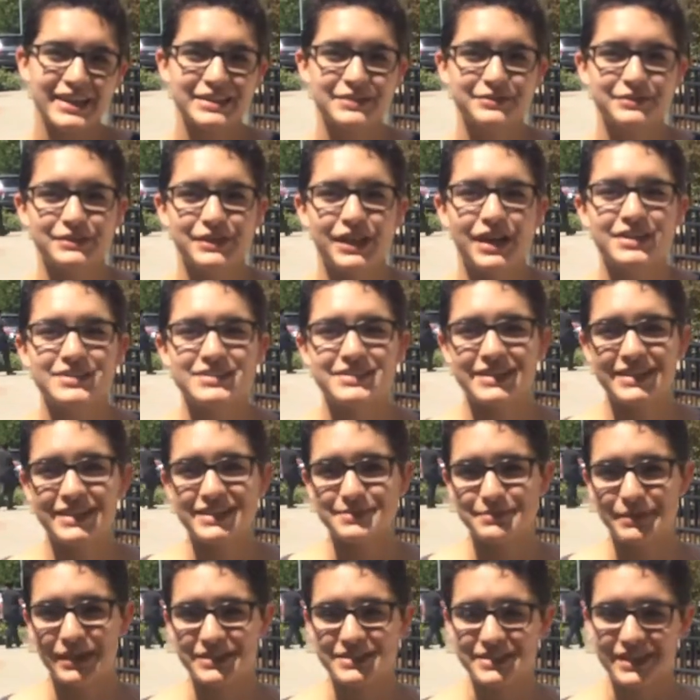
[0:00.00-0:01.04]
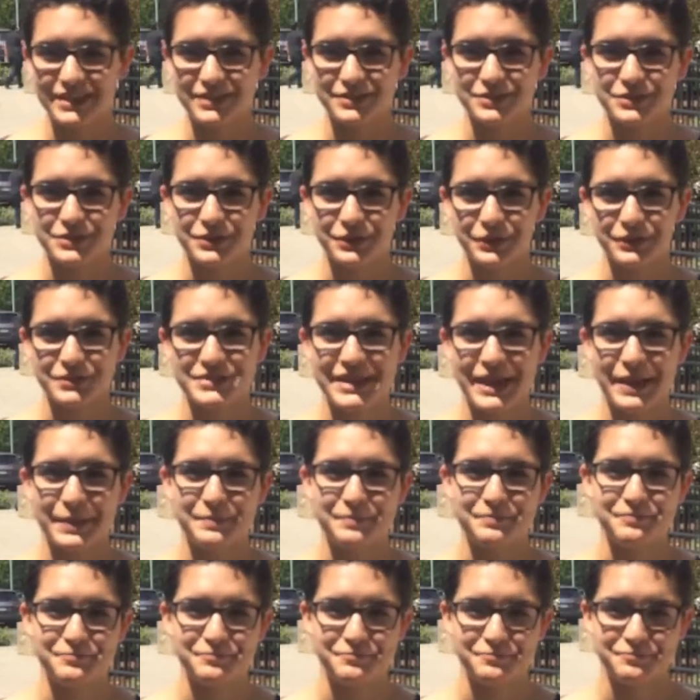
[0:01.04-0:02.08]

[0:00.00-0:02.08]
and the velocity is maintained through the whole time.